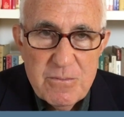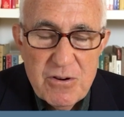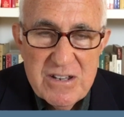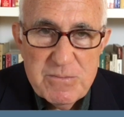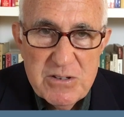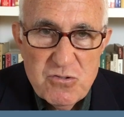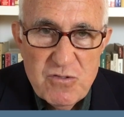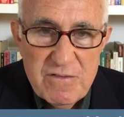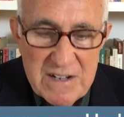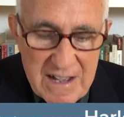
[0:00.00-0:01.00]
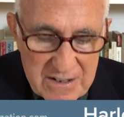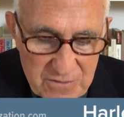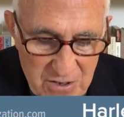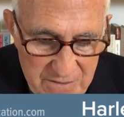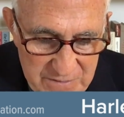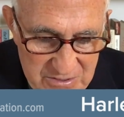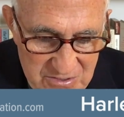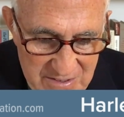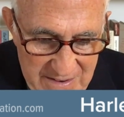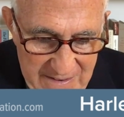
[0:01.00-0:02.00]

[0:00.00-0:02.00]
where he's been driven out of office.